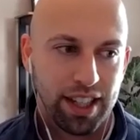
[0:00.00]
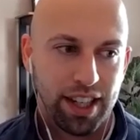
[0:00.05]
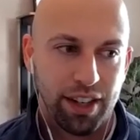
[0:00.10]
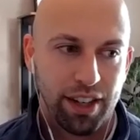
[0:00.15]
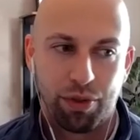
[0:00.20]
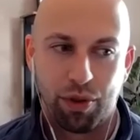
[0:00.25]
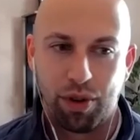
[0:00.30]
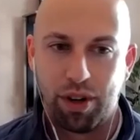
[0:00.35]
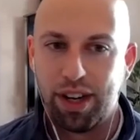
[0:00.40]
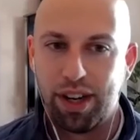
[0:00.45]
And
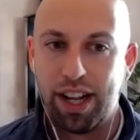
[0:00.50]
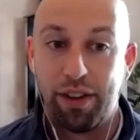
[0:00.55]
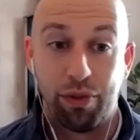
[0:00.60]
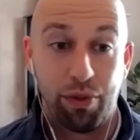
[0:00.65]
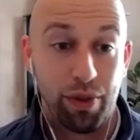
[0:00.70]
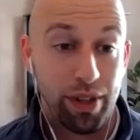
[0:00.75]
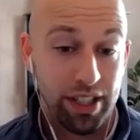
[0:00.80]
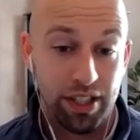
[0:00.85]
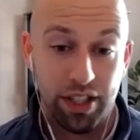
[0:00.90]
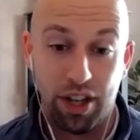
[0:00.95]
if we're
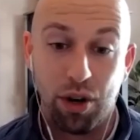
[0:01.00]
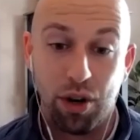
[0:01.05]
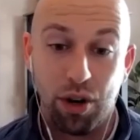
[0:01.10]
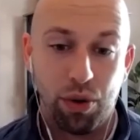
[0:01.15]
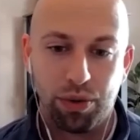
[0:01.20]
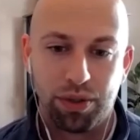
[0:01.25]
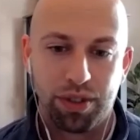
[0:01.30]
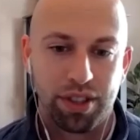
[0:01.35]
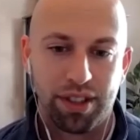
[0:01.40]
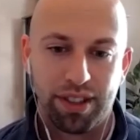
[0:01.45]
if we
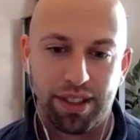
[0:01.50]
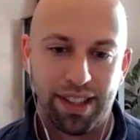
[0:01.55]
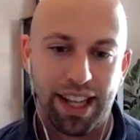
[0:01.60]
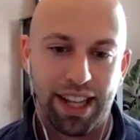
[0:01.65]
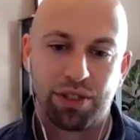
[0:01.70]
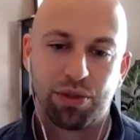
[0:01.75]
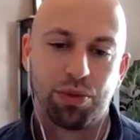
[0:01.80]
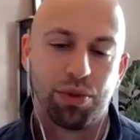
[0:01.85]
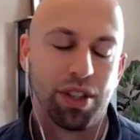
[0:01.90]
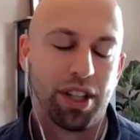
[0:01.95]
don't,
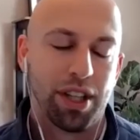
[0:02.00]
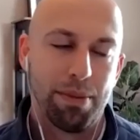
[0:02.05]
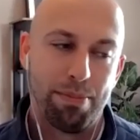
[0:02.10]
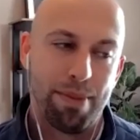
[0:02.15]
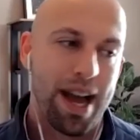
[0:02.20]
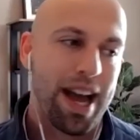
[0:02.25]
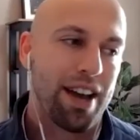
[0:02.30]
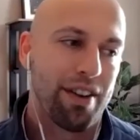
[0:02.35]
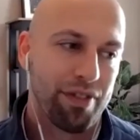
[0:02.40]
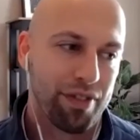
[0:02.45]
that's really
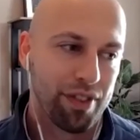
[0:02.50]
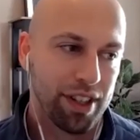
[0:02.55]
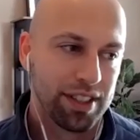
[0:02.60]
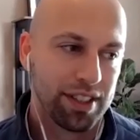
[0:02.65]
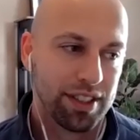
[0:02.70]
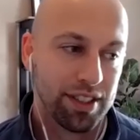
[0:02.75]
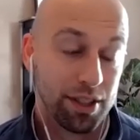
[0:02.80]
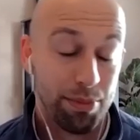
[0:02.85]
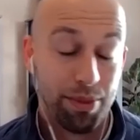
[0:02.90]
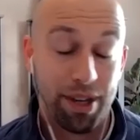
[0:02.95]
bad for
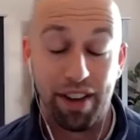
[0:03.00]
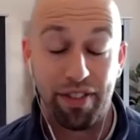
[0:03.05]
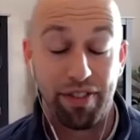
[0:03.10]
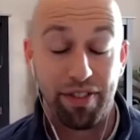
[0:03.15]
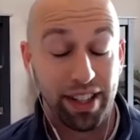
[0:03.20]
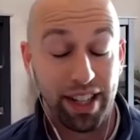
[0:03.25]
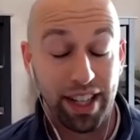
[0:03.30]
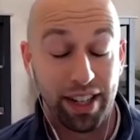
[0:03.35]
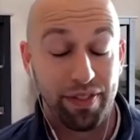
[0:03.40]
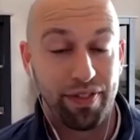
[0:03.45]
us. And to me, I
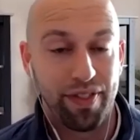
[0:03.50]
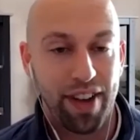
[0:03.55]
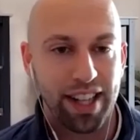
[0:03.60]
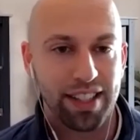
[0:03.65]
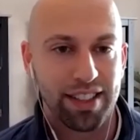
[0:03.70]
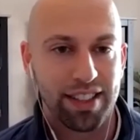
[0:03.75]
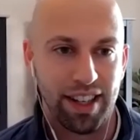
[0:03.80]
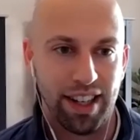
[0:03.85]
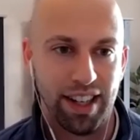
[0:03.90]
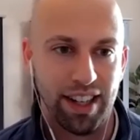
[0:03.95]
find that
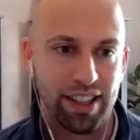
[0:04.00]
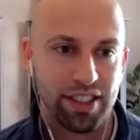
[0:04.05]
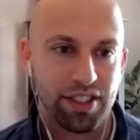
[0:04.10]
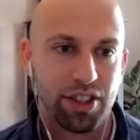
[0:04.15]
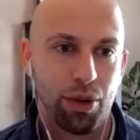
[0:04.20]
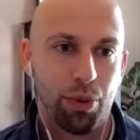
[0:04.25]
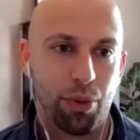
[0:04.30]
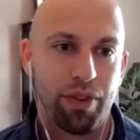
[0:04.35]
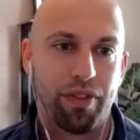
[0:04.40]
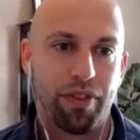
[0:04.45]
fascinating.
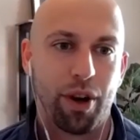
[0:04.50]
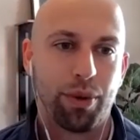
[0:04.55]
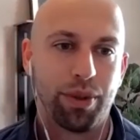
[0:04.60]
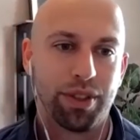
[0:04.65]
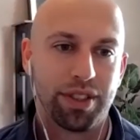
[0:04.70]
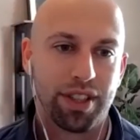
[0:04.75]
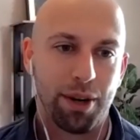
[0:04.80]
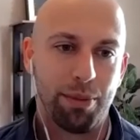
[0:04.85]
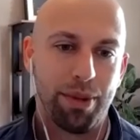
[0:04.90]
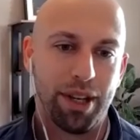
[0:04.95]
So we've
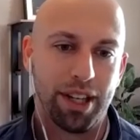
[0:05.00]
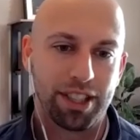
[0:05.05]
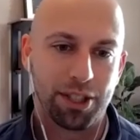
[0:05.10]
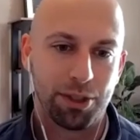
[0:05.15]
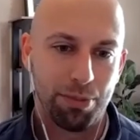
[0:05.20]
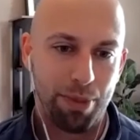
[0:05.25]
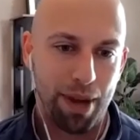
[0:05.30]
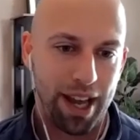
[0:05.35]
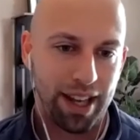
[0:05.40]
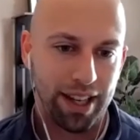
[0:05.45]
always got to be
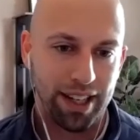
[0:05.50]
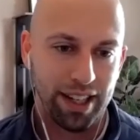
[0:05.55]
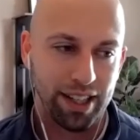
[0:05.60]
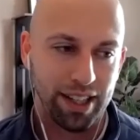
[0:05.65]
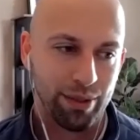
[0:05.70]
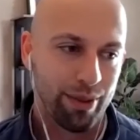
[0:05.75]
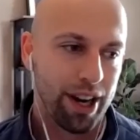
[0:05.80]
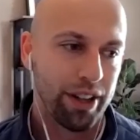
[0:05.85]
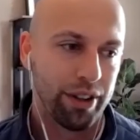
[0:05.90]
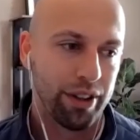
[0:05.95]

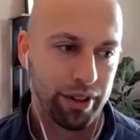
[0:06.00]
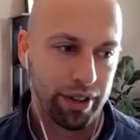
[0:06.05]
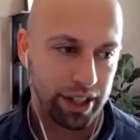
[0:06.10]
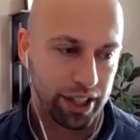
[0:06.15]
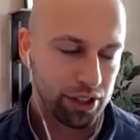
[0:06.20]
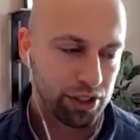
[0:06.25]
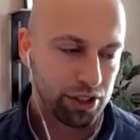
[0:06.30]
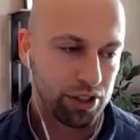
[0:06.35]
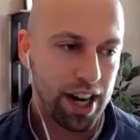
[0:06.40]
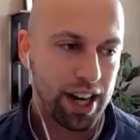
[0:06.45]
expanding rather than
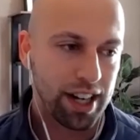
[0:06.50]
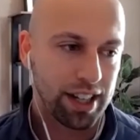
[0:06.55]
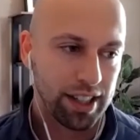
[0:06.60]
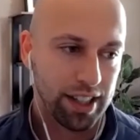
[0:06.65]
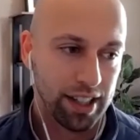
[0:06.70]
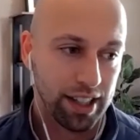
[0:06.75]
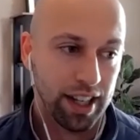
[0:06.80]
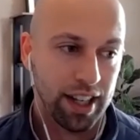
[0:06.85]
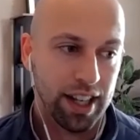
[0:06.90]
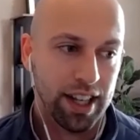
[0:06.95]

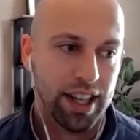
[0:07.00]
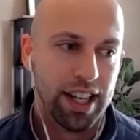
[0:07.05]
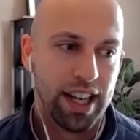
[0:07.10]
contracting.